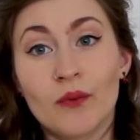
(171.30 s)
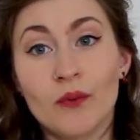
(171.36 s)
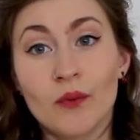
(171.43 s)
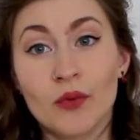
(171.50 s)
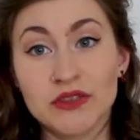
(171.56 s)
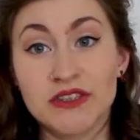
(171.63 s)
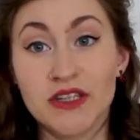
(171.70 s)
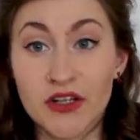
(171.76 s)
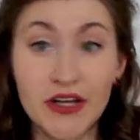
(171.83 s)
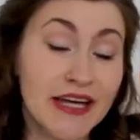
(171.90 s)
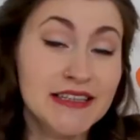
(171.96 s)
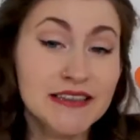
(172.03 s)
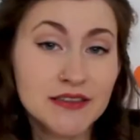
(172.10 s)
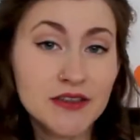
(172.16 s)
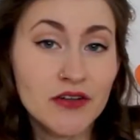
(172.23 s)
was an
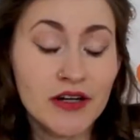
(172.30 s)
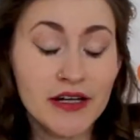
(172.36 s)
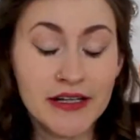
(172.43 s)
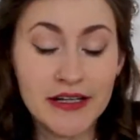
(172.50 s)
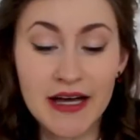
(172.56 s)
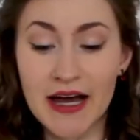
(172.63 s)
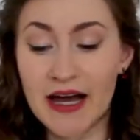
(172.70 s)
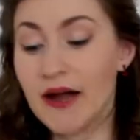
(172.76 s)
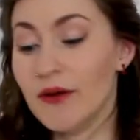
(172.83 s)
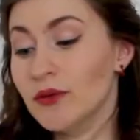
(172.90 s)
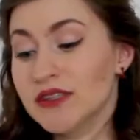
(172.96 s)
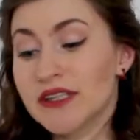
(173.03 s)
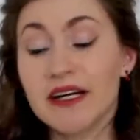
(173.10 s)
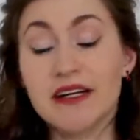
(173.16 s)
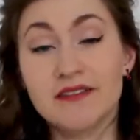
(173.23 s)
okay story, I
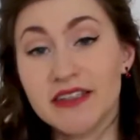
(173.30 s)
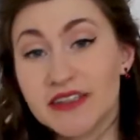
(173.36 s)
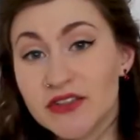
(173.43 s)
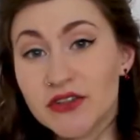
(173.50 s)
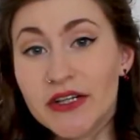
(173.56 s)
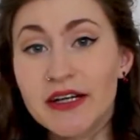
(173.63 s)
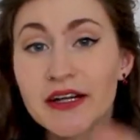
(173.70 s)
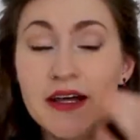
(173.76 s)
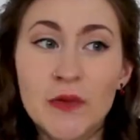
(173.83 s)
was kind of into it,